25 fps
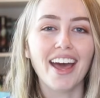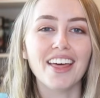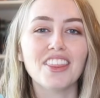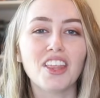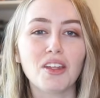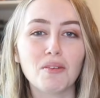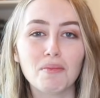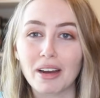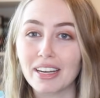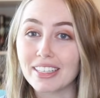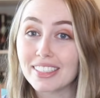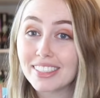And
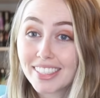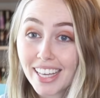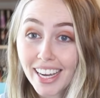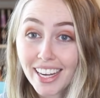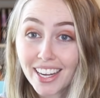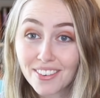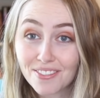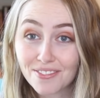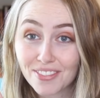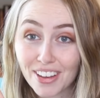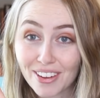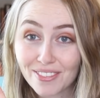then my
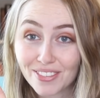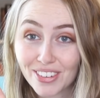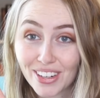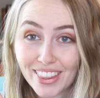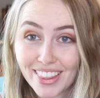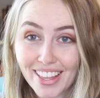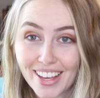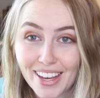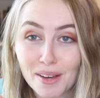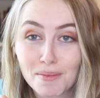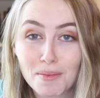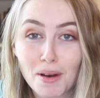second
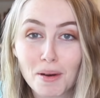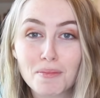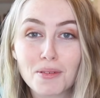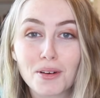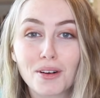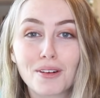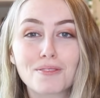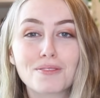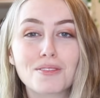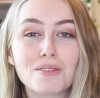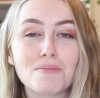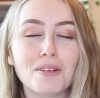favorite thing about
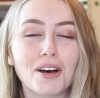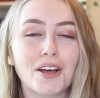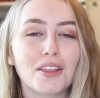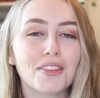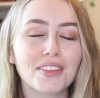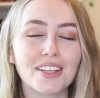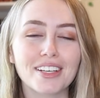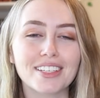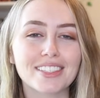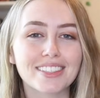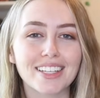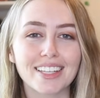Book of the
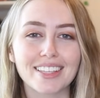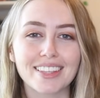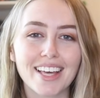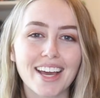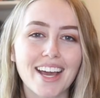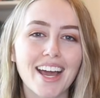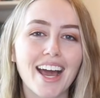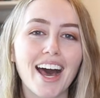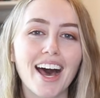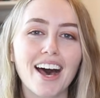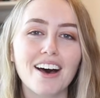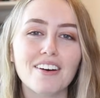Month is that
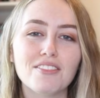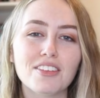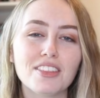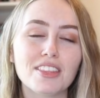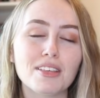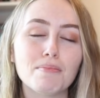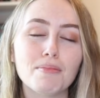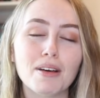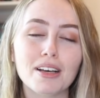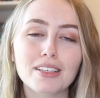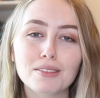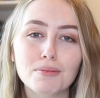they have
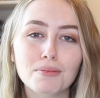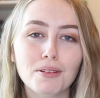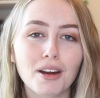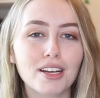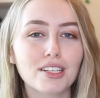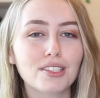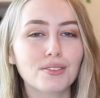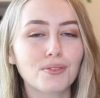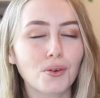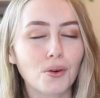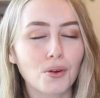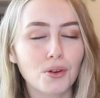the best
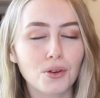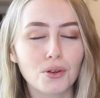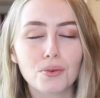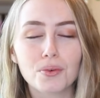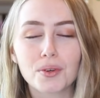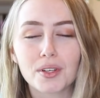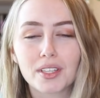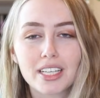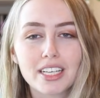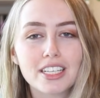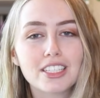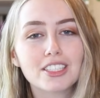price for new
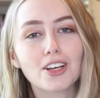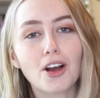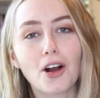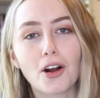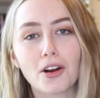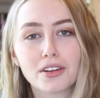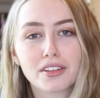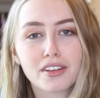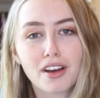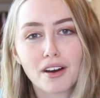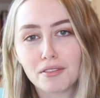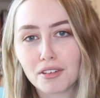release
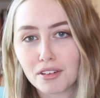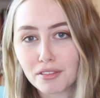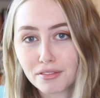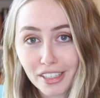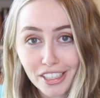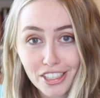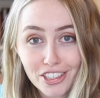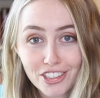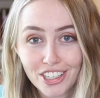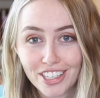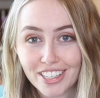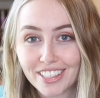hardcover
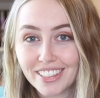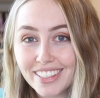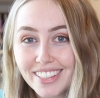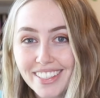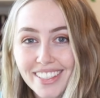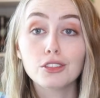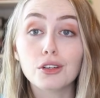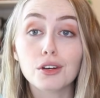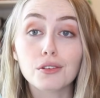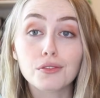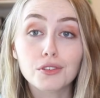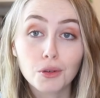fiction.
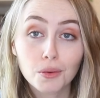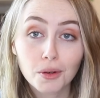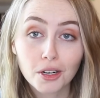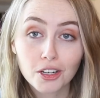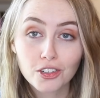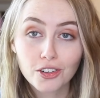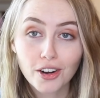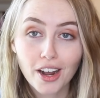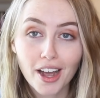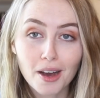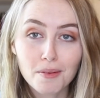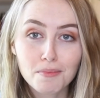So if you want
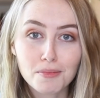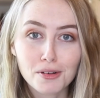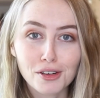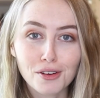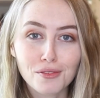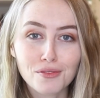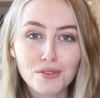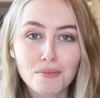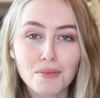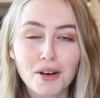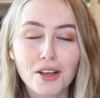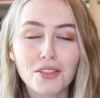to try out Book
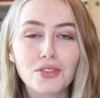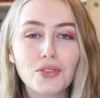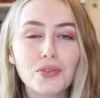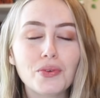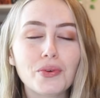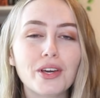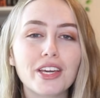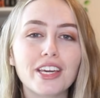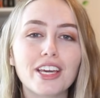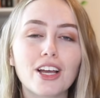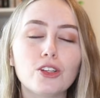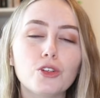of the Month, you
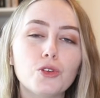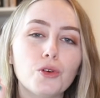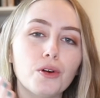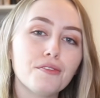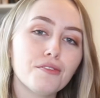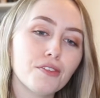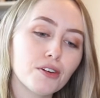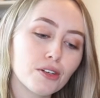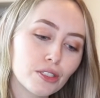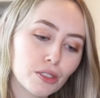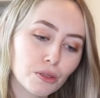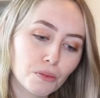can get your
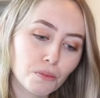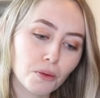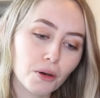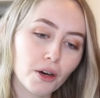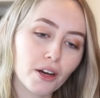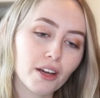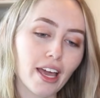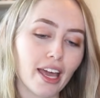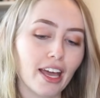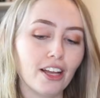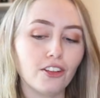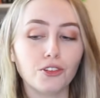first
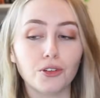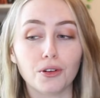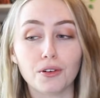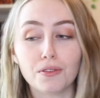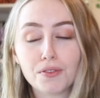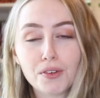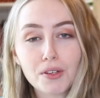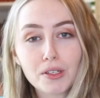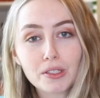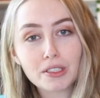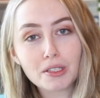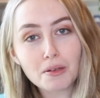book and your
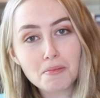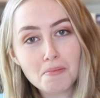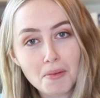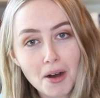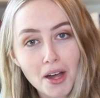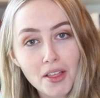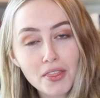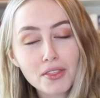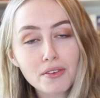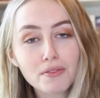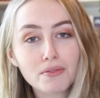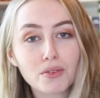first
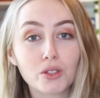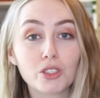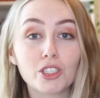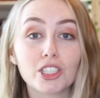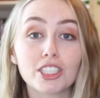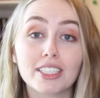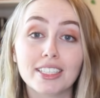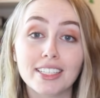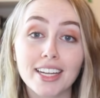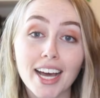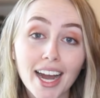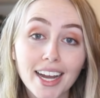month for
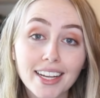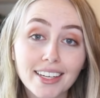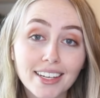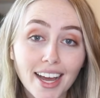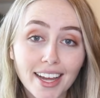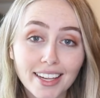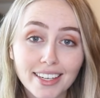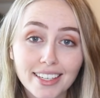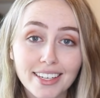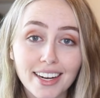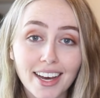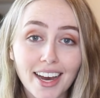just
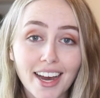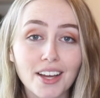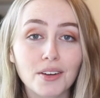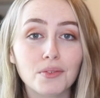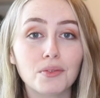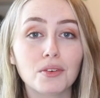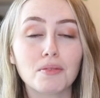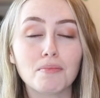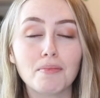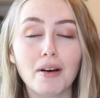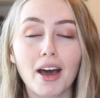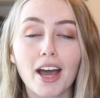$9.99
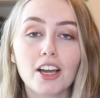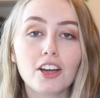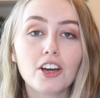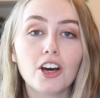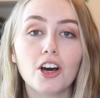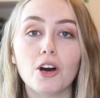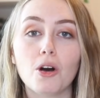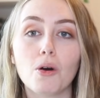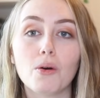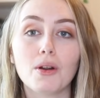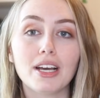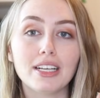with my
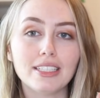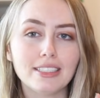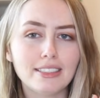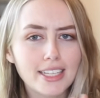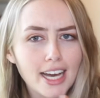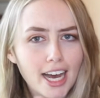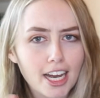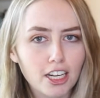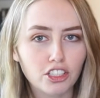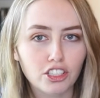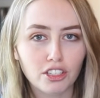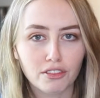code
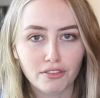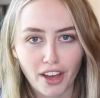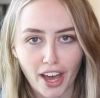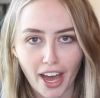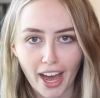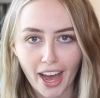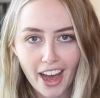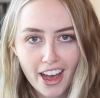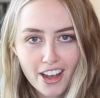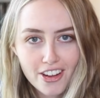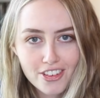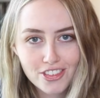Dash of
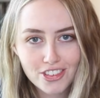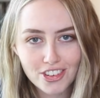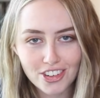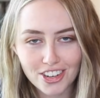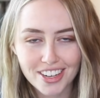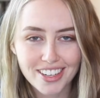Ash.